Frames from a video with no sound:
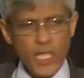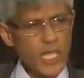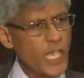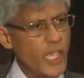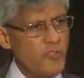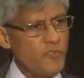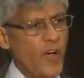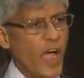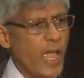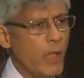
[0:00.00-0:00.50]

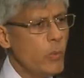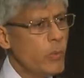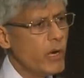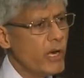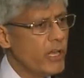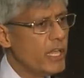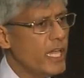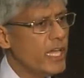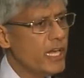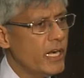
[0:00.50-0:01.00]
If I
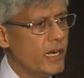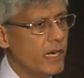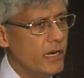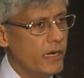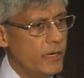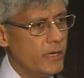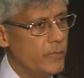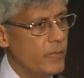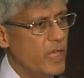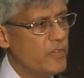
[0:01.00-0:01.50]
were
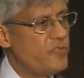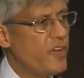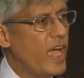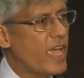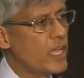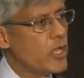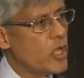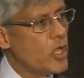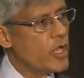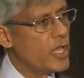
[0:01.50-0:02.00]
here, if
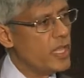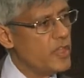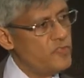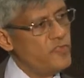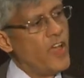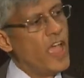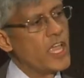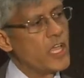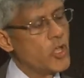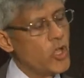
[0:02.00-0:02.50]
I,
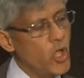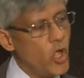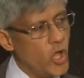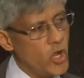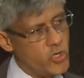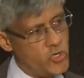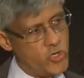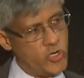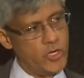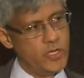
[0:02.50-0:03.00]
if I
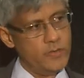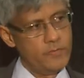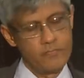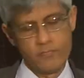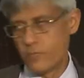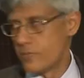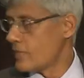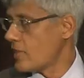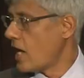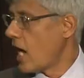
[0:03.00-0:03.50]
could,
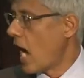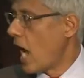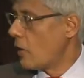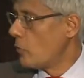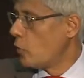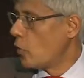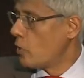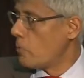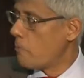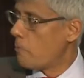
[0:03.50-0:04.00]
I
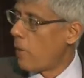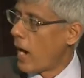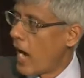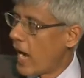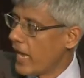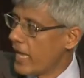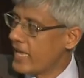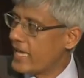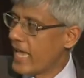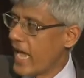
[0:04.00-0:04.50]
would
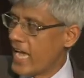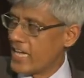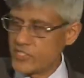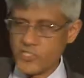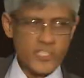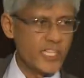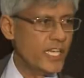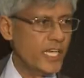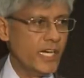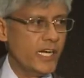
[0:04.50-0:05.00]
buy
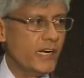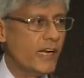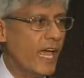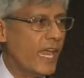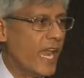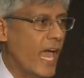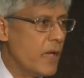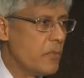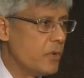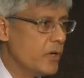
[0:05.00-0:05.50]
gas here
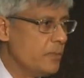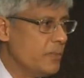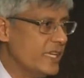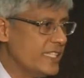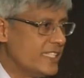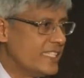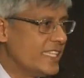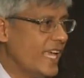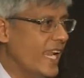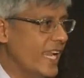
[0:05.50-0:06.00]
and I would be
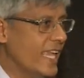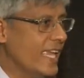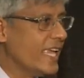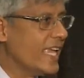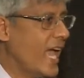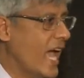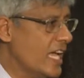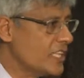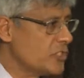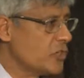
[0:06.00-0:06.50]
selling
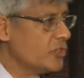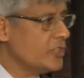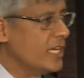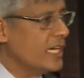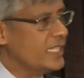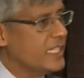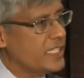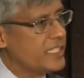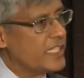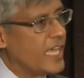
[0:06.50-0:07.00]
gas on the
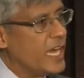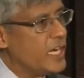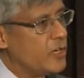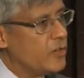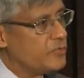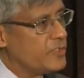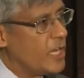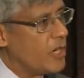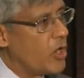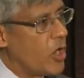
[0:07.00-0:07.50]
other side
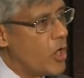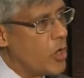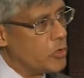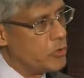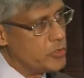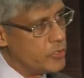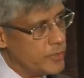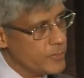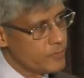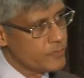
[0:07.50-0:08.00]
of the
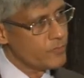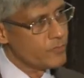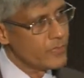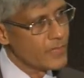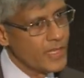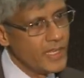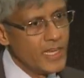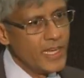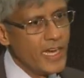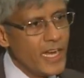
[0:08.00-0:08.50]
road.
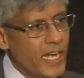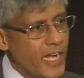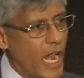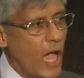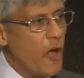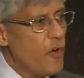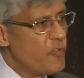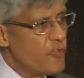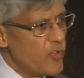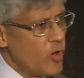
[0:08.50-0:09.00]

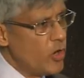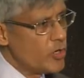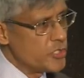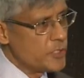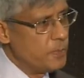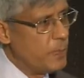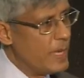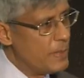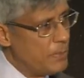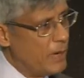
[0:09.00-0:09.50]
Now, of
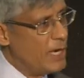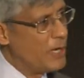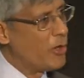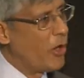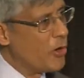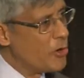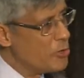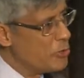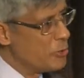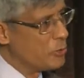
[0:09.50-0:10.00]
course, people
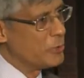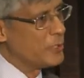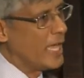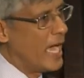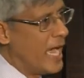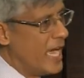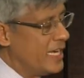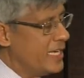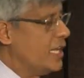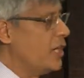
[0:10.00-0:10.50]
don't do
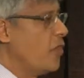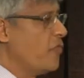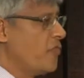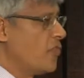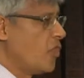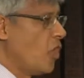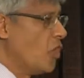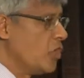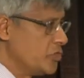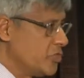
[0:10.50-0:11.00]
that, and
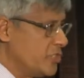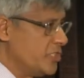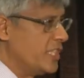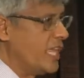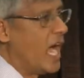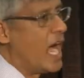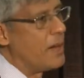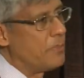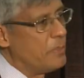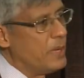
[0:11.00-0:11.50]
of course,
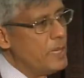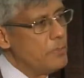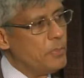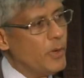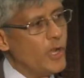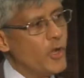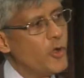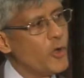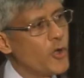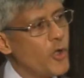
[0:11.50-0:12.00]
there are
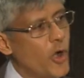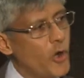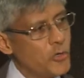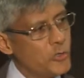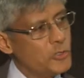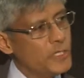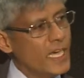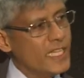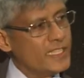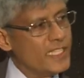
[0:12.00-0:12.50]
people who go
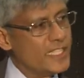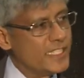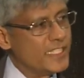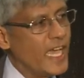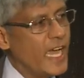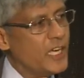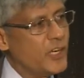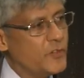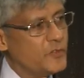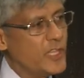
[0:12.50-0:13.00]
to the other
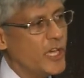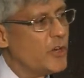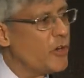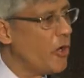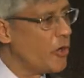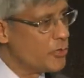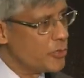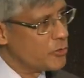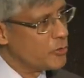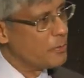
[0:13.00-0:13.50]
side of the
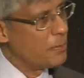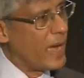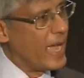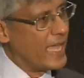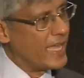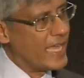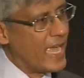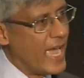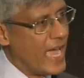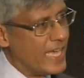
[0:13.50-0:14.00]
road to
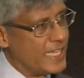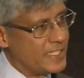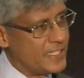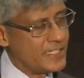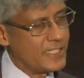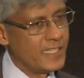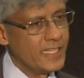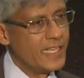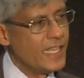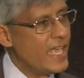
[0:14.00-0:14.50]
buy
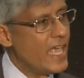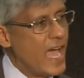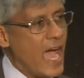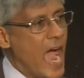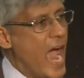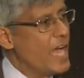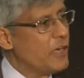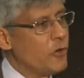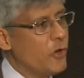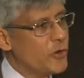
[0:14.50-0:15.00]
gas.
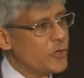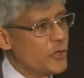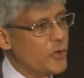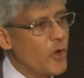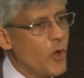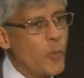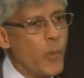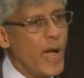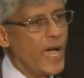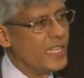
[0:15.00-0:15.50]
I don't
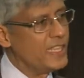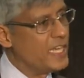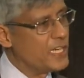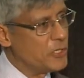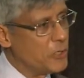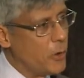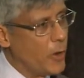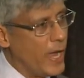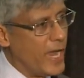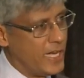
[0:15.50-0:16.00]
know why they
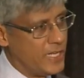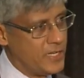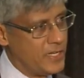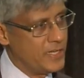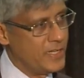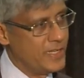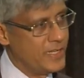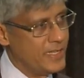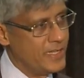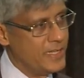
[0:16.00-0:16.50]
do it.
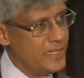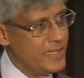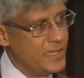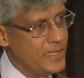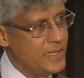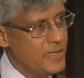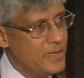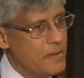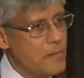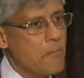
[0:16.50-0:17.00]

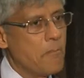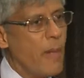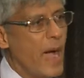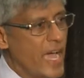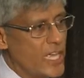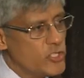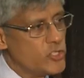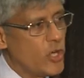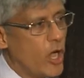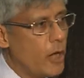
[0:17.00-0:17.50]

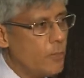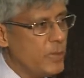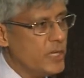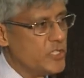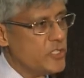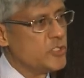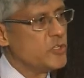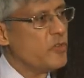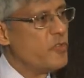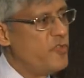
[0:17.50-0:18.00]
My job
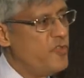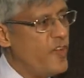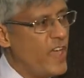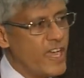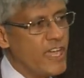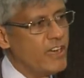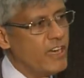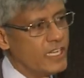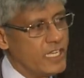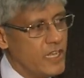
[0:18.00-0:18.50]
is to
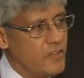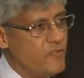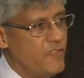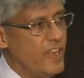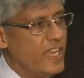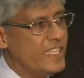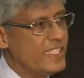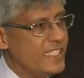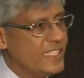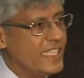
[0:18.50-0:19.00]

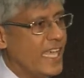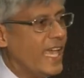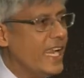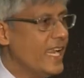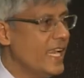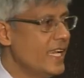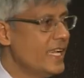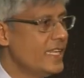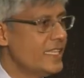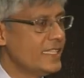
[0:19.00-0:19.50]
figuratively
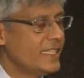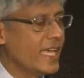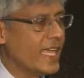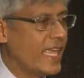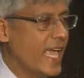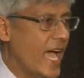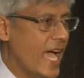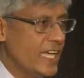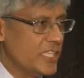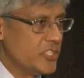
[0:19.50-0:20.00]
sell the
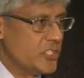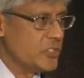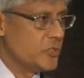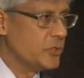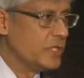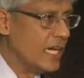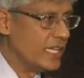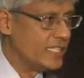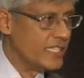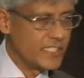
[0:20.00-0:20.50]
gas to
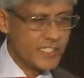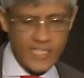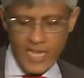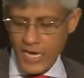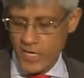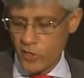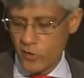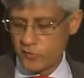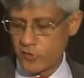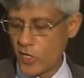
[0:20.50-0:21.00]
the other
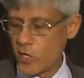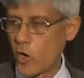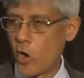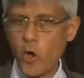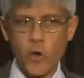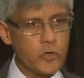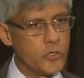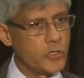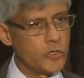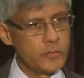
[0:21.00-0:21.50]
side of the
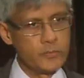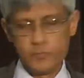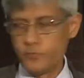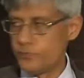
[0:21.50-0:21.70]
road.